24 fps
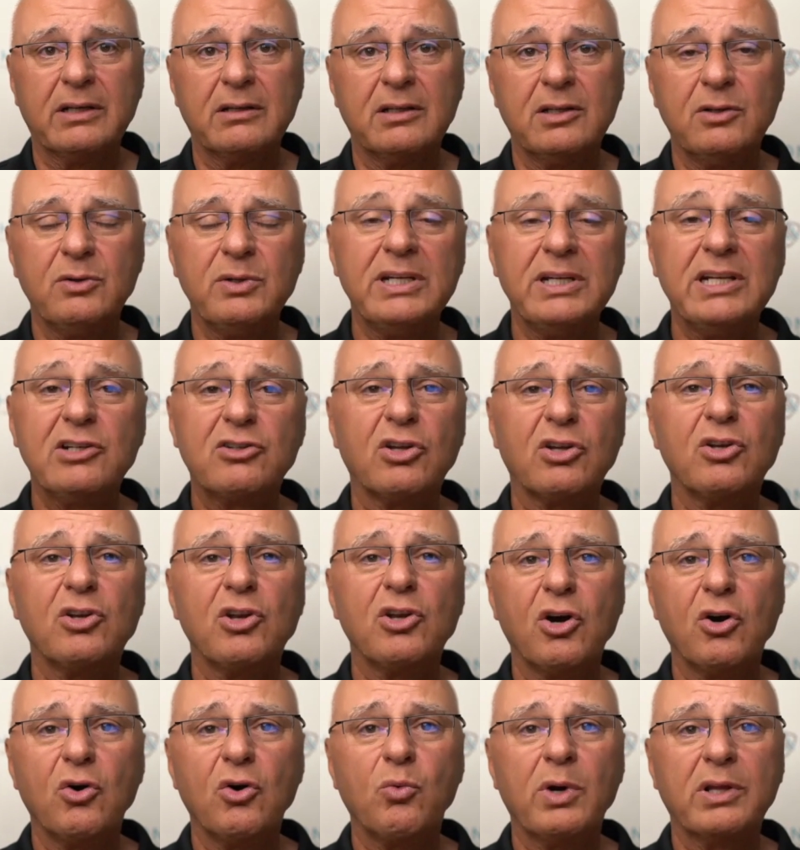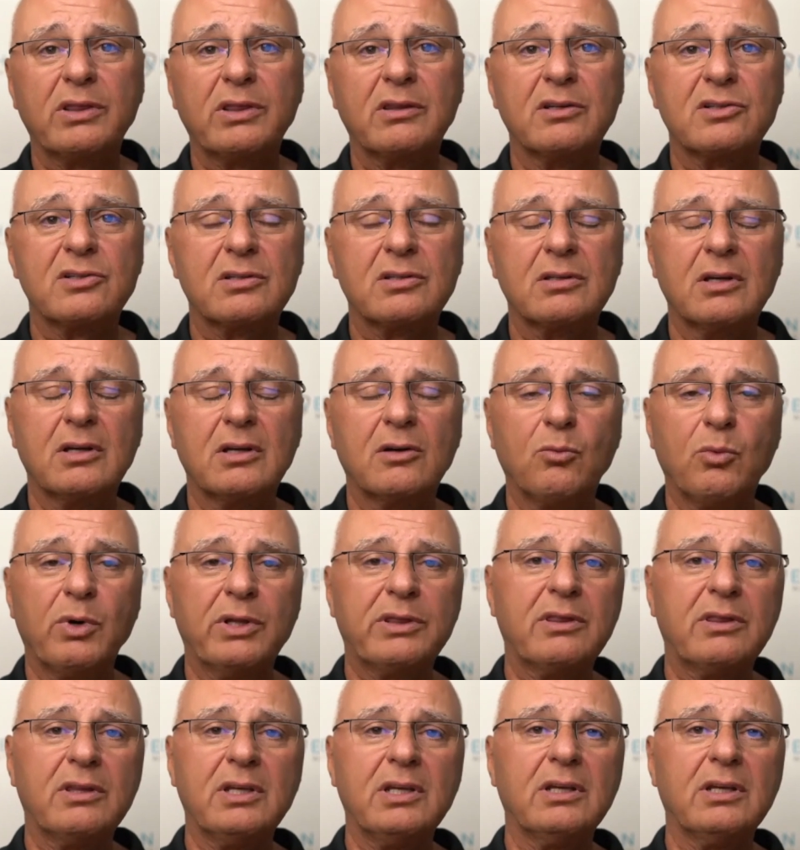You need to know what
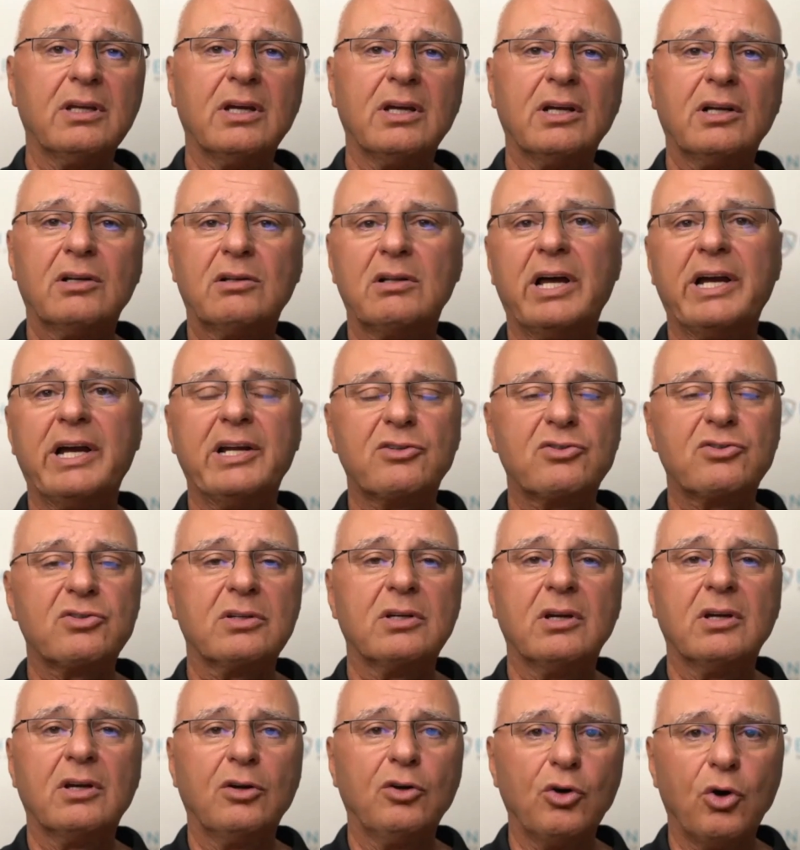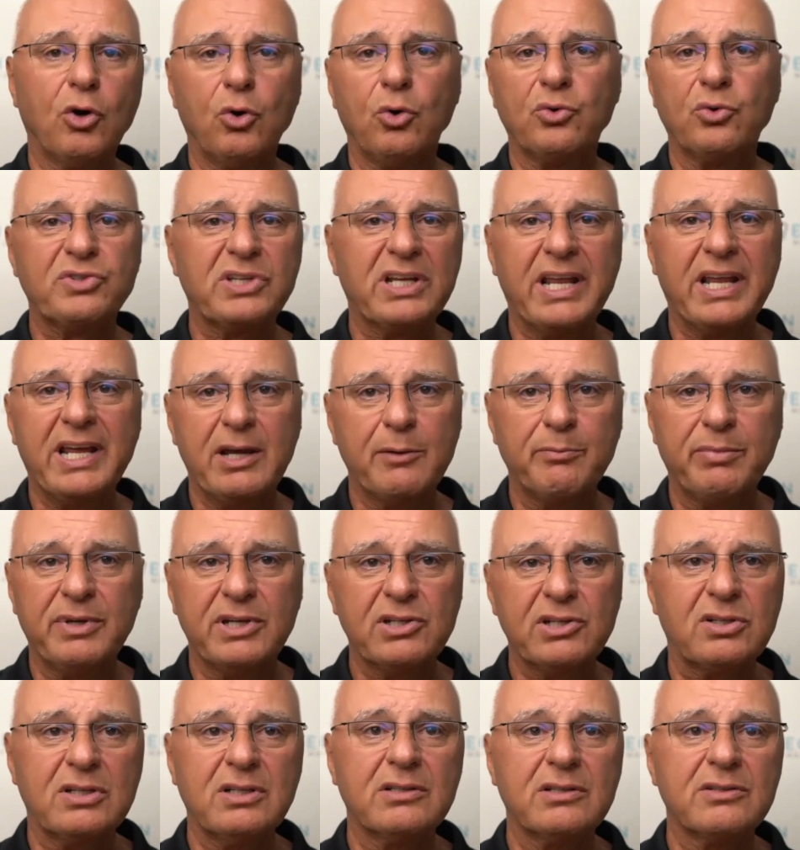the client's goals and
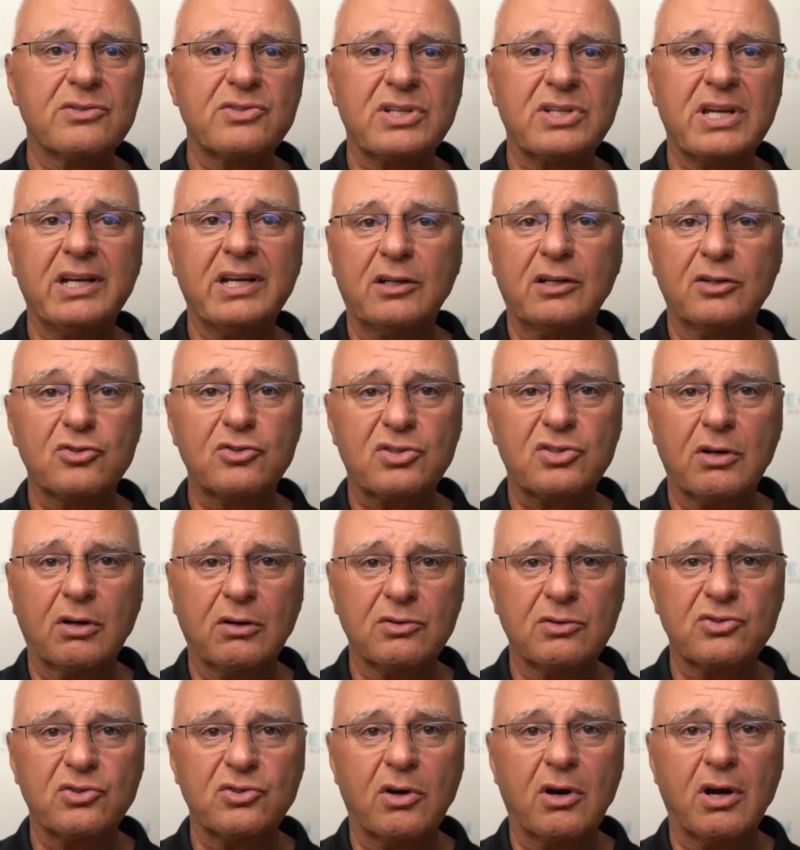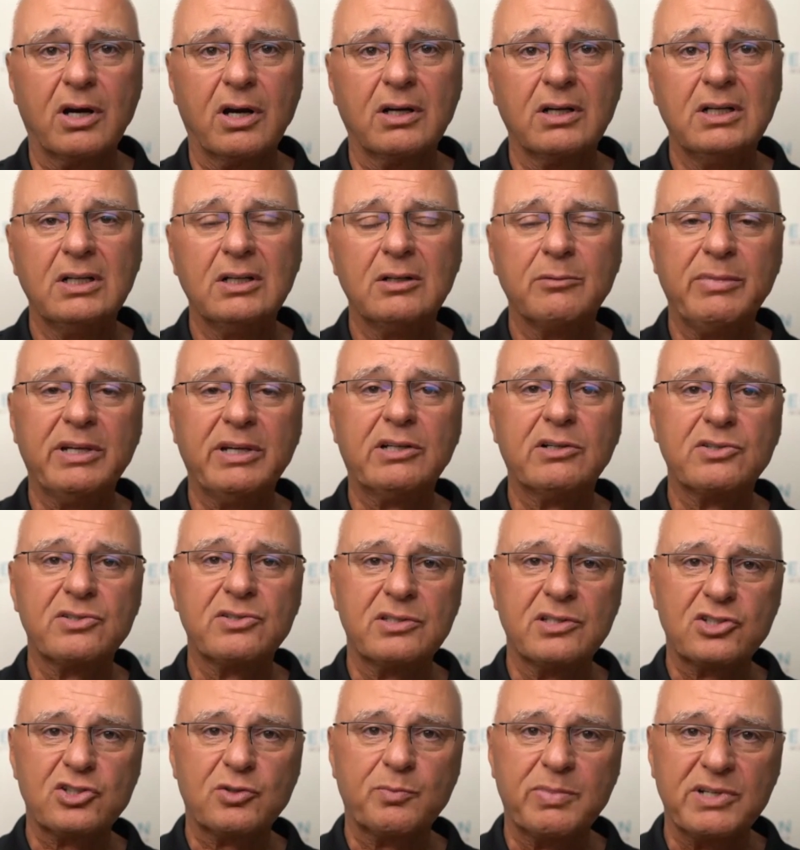ambitions and concerns are, because the
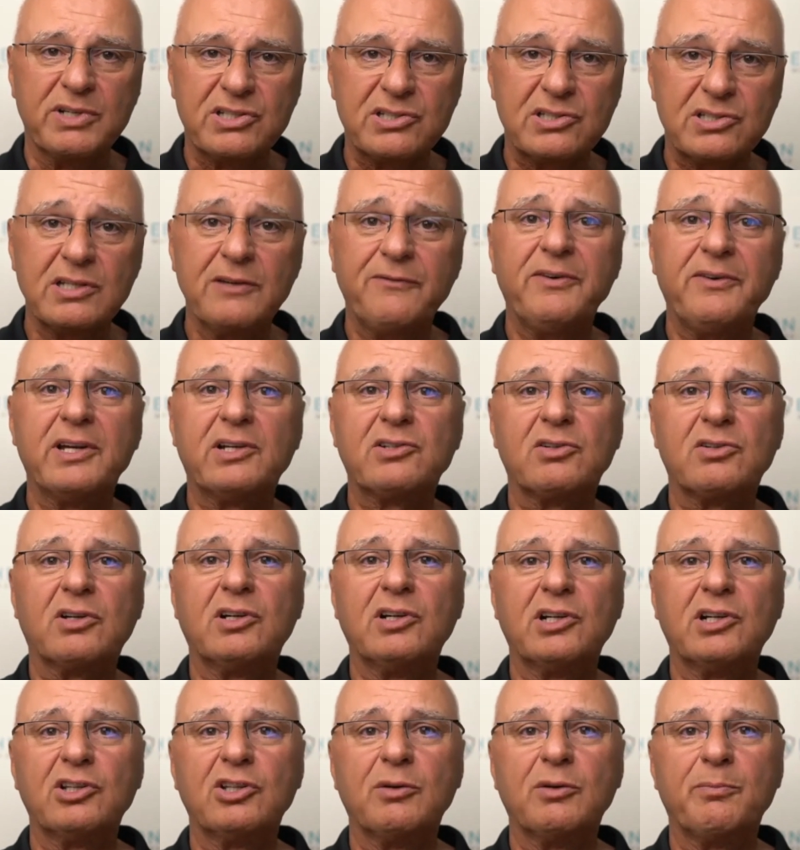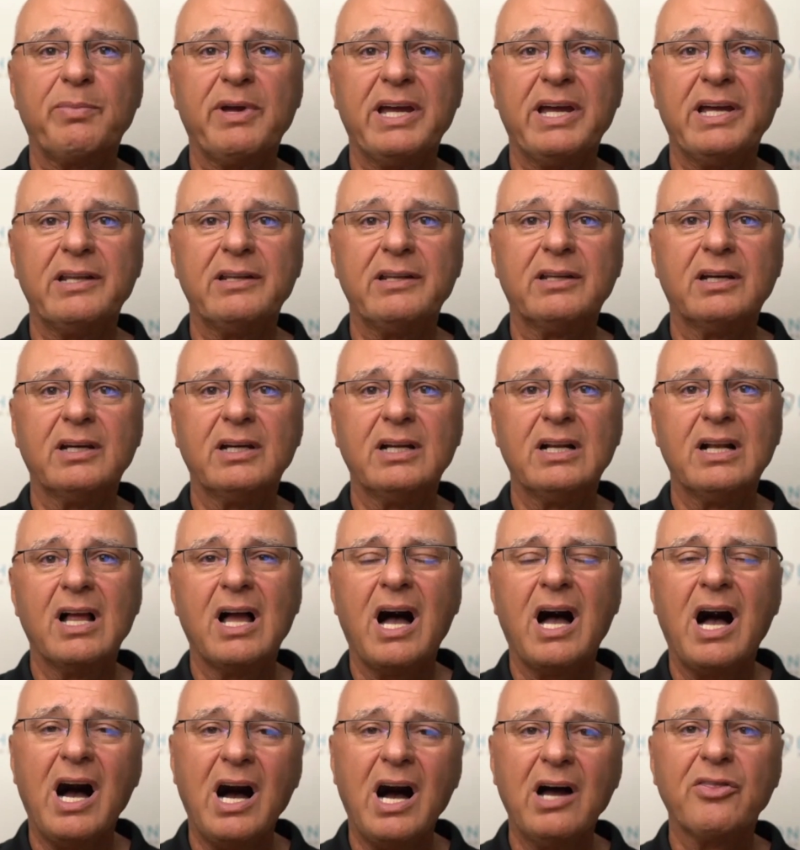specifics are going to depend
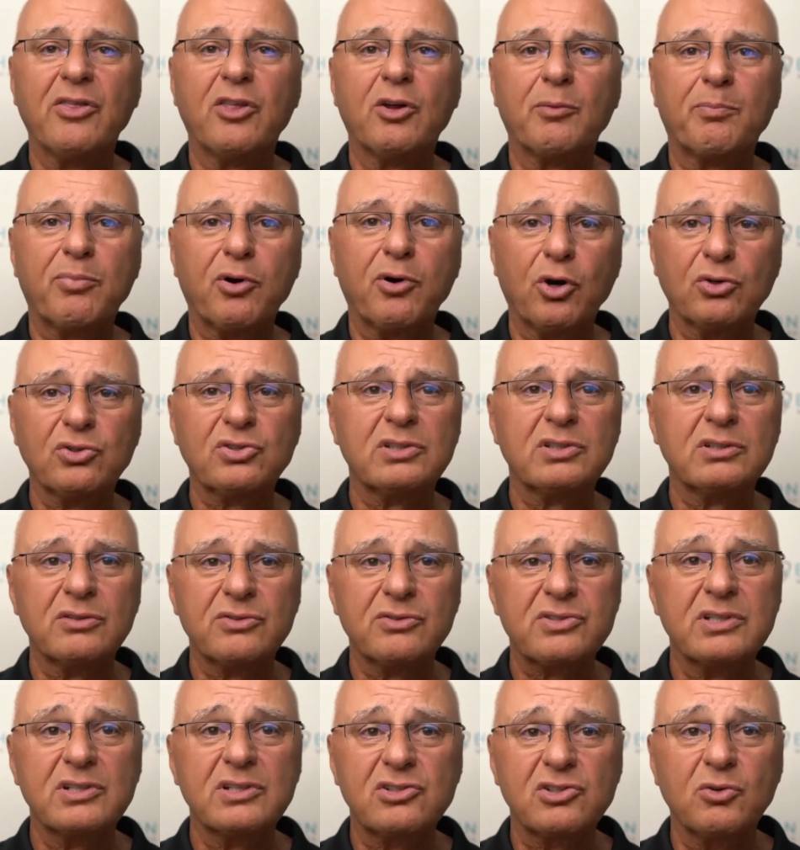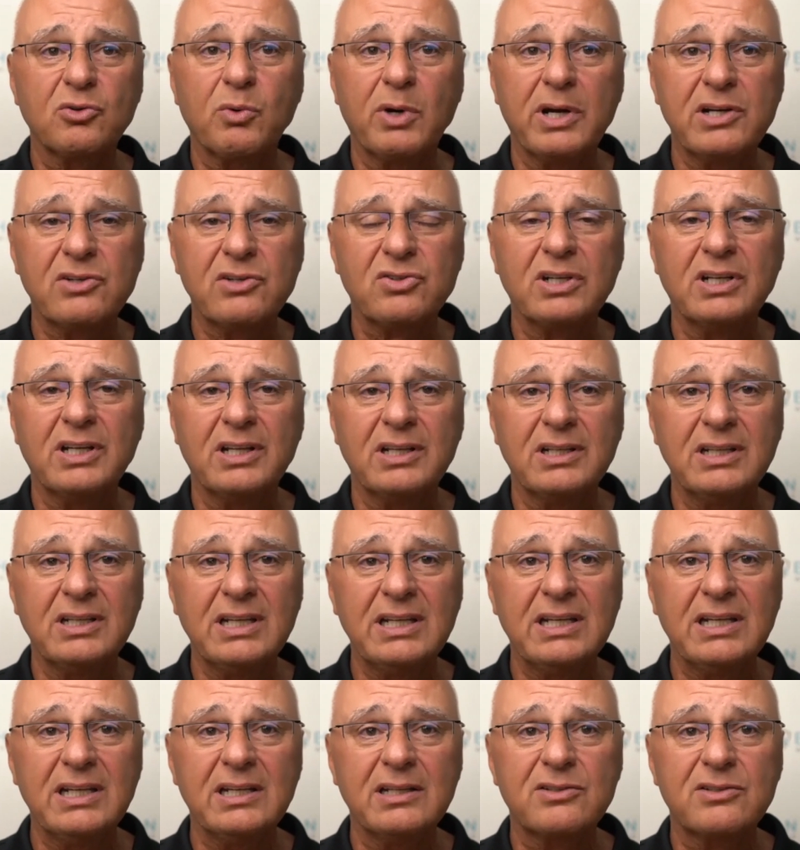on the personal situation and
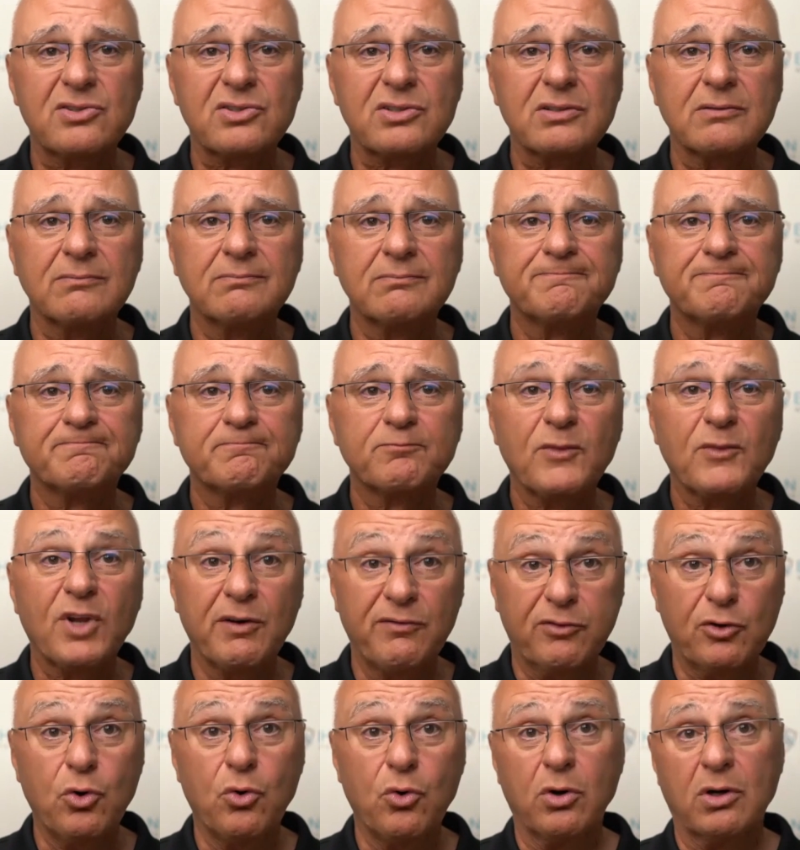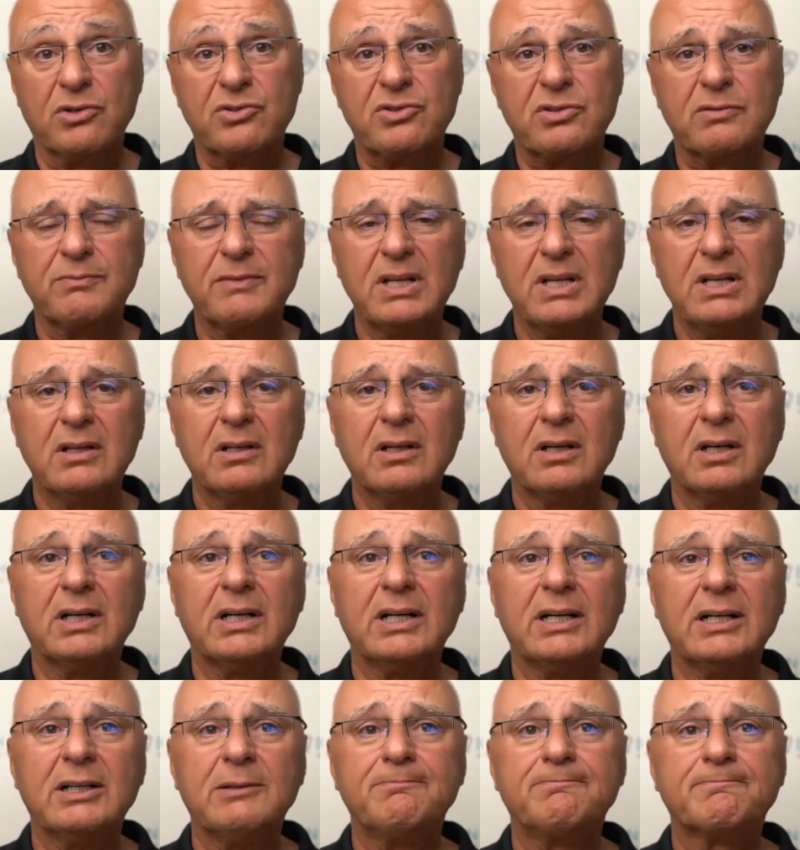needs, of course.
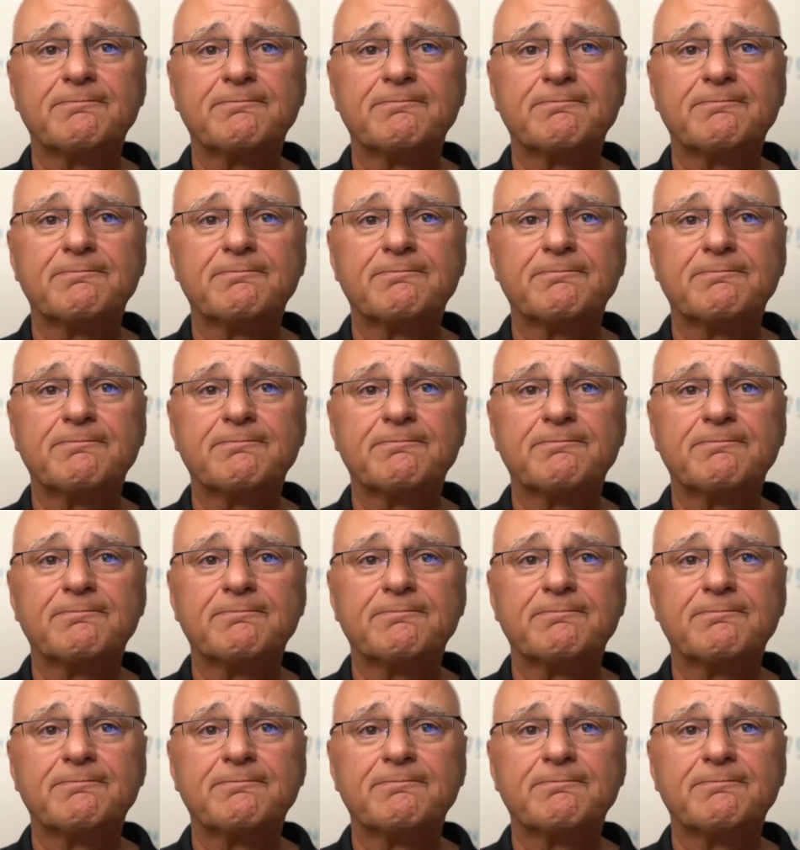Uh,